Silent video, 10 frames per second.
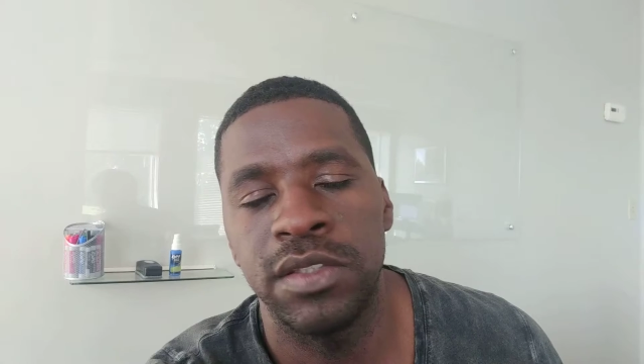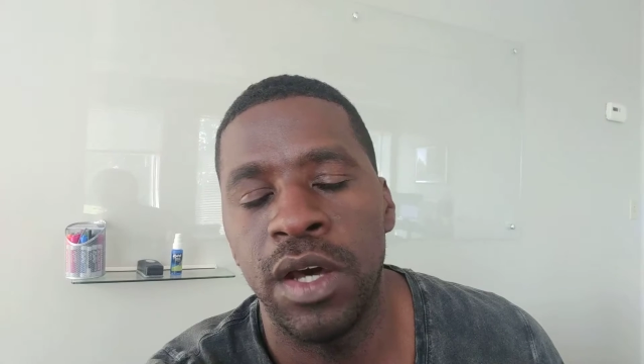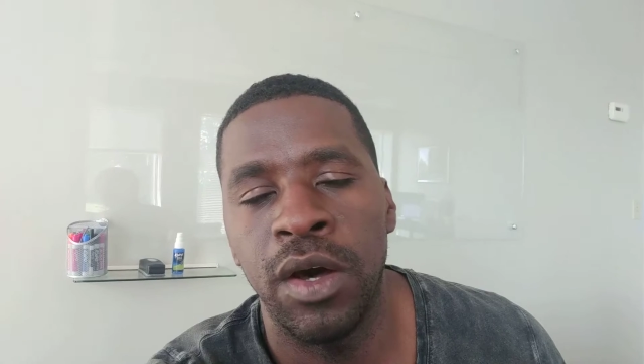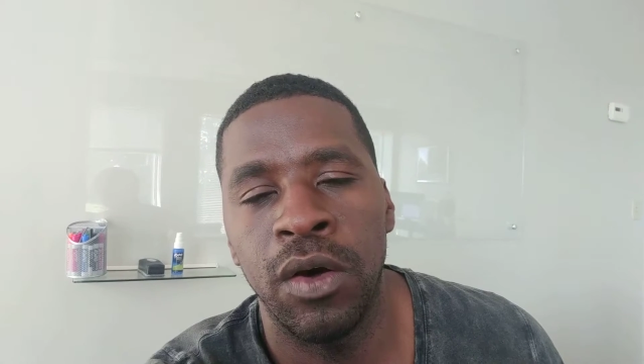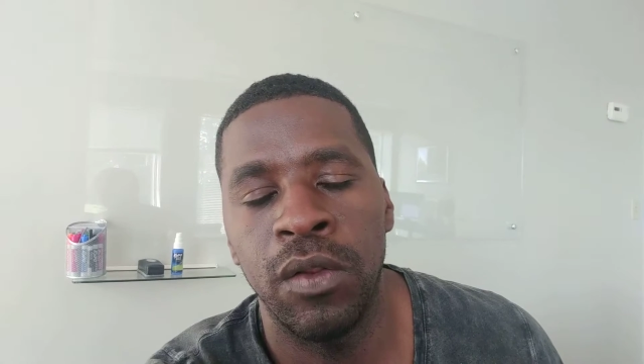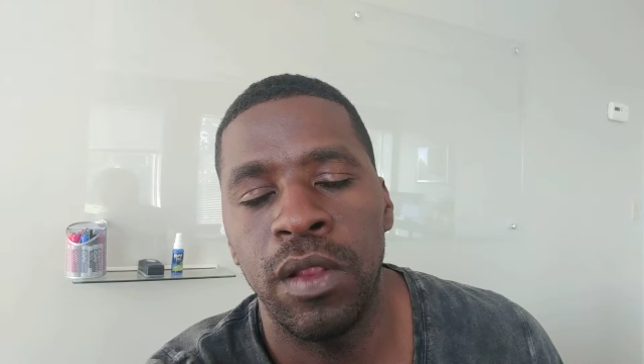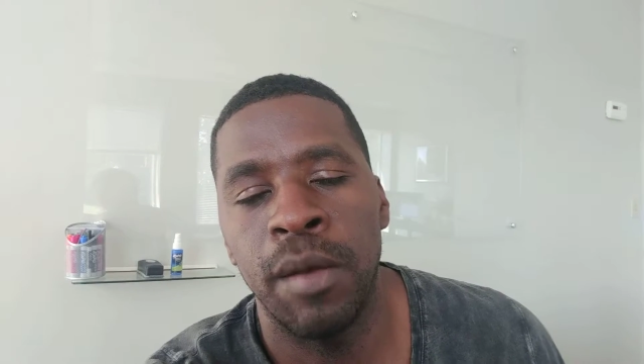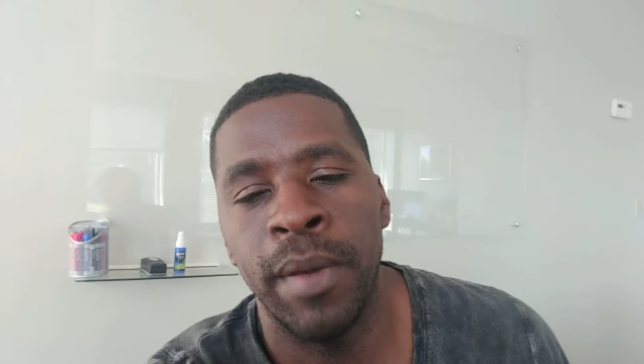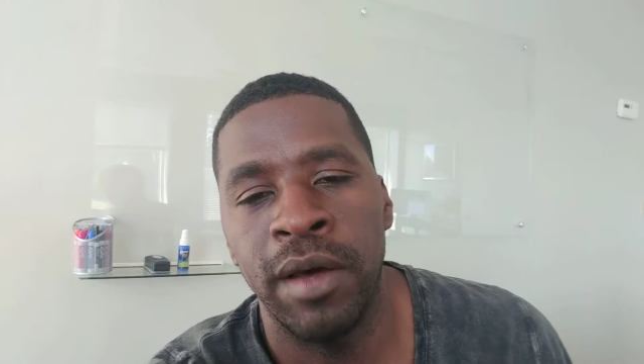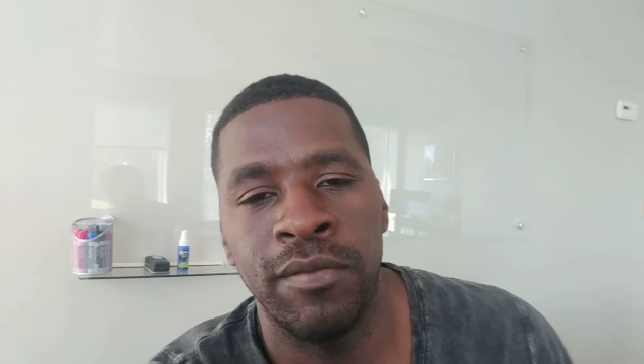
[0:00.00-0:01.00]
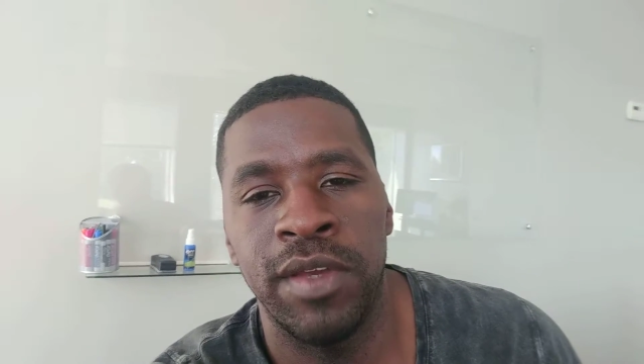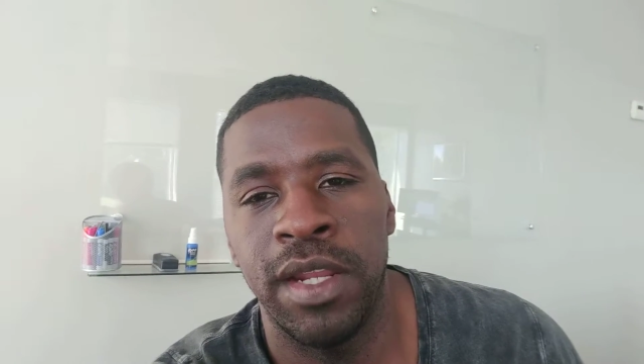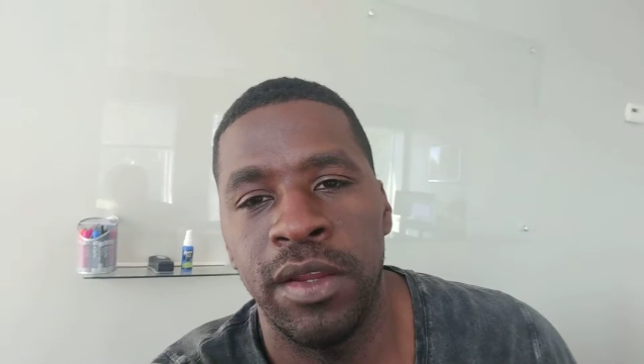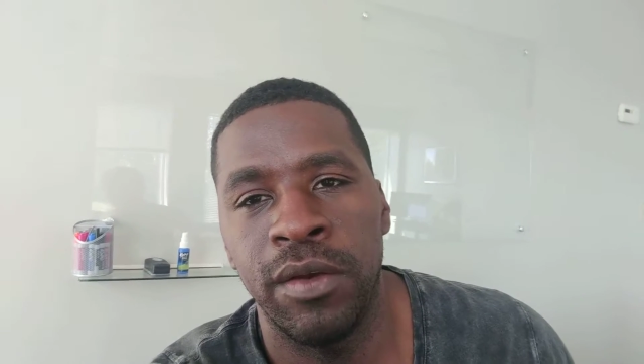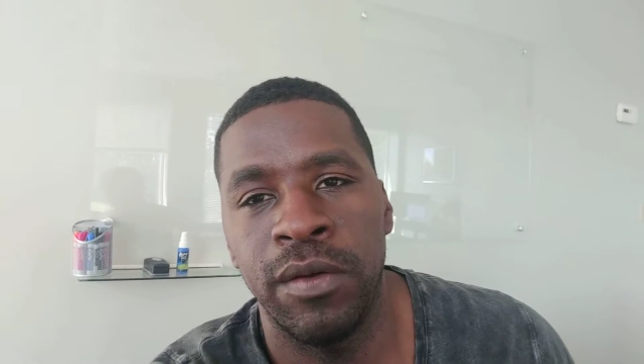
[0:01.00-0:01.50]
It's all about
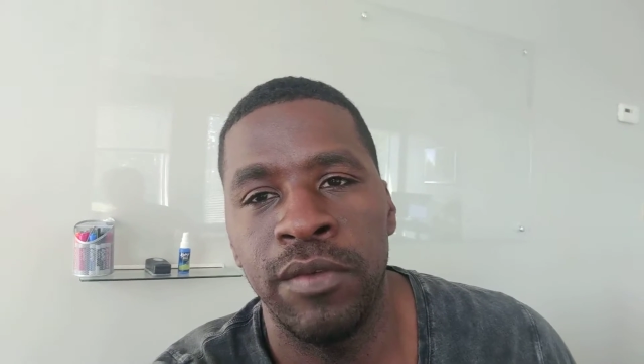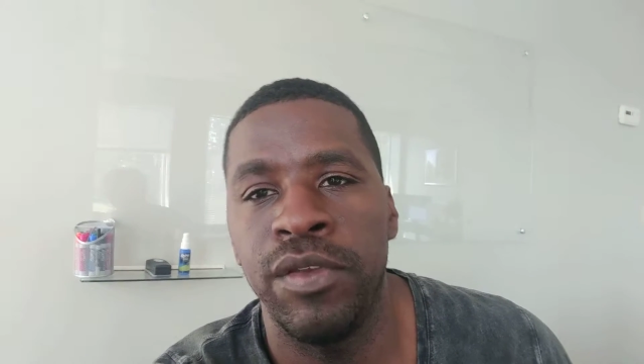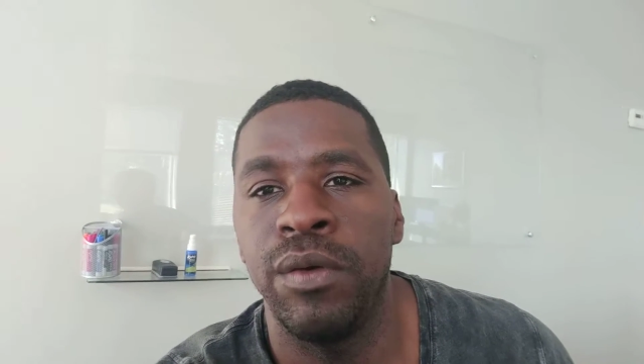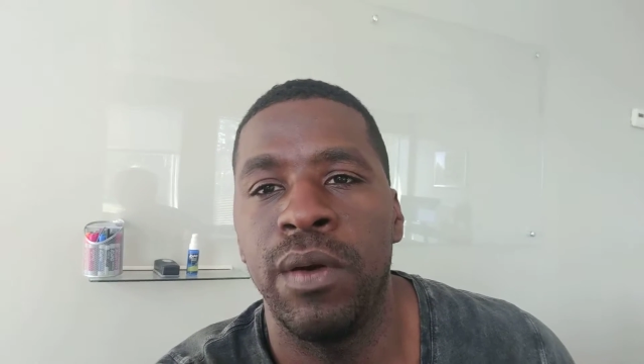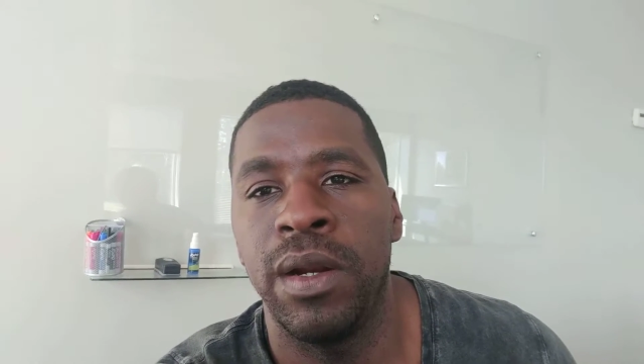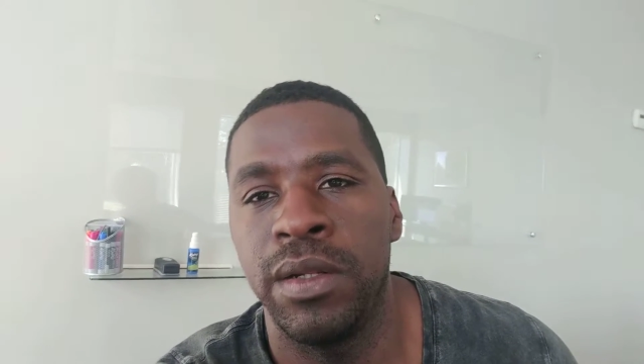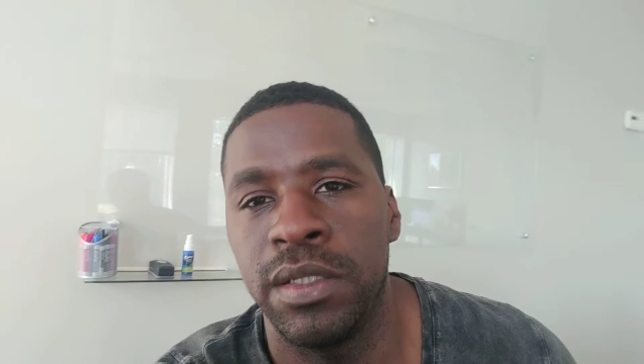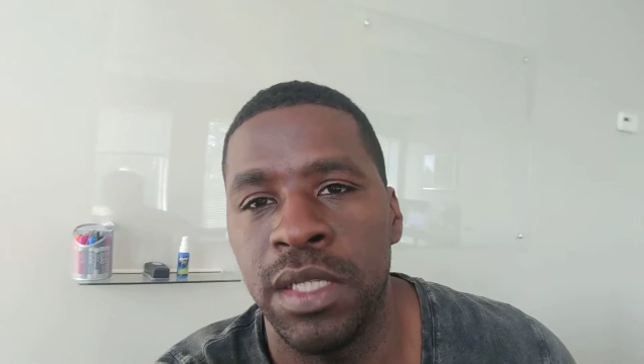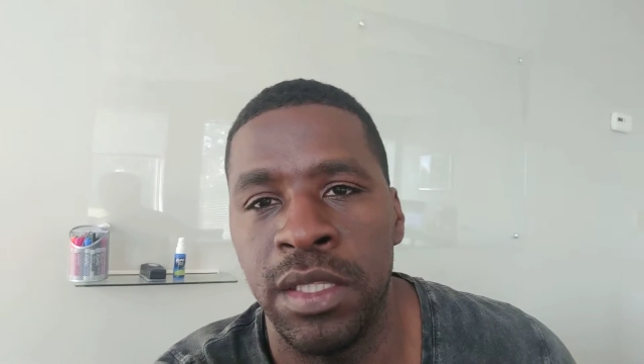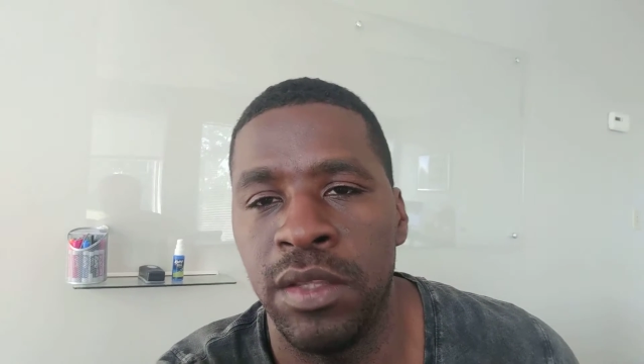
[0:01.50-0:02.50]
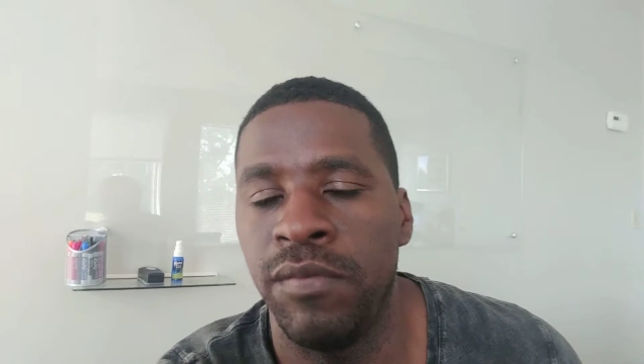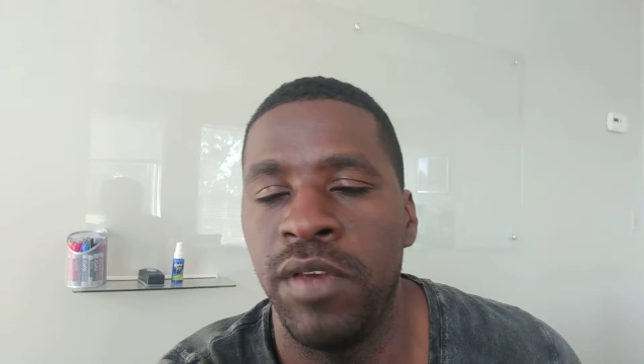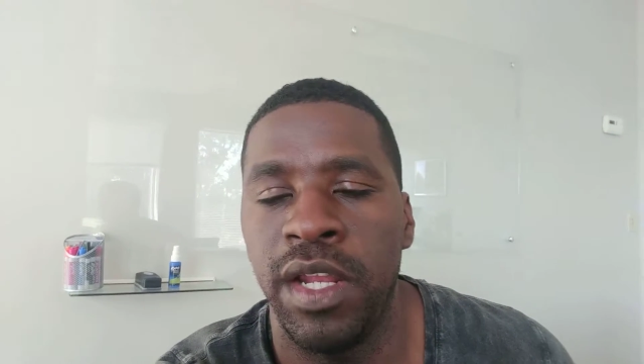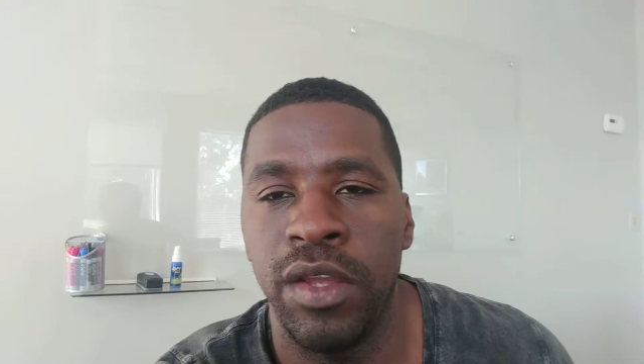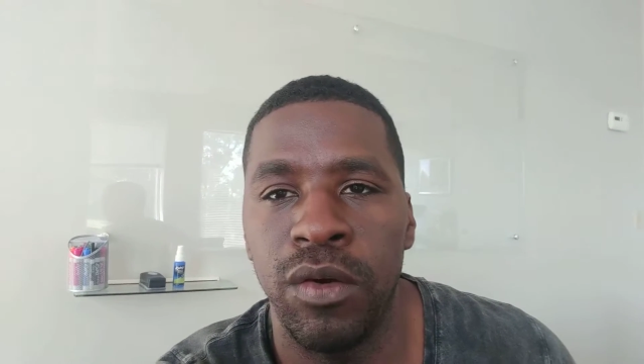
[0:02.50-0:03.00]
video. If you aren't in the
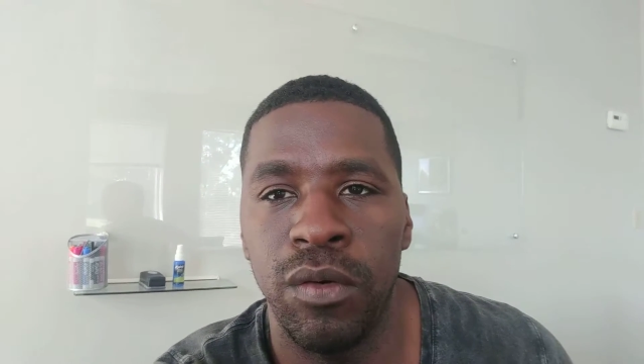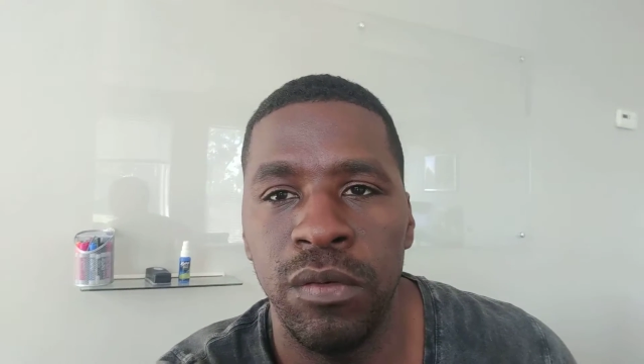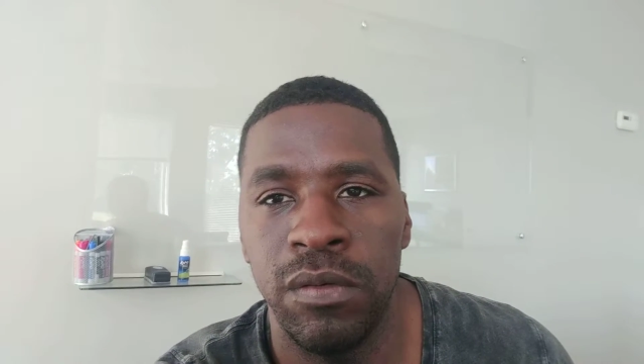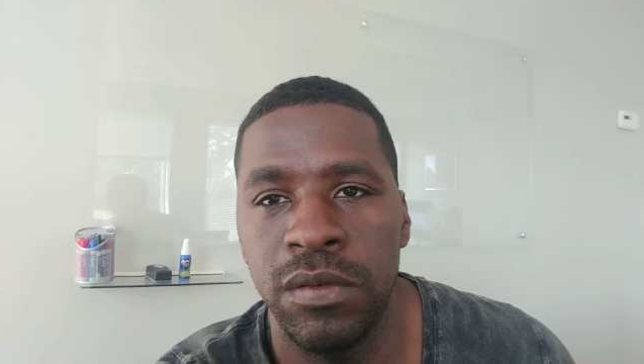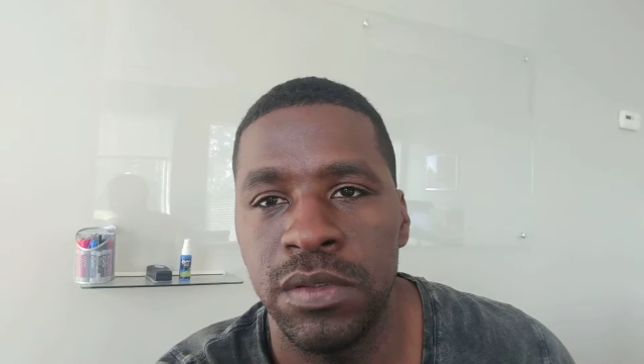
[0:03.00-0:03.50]
video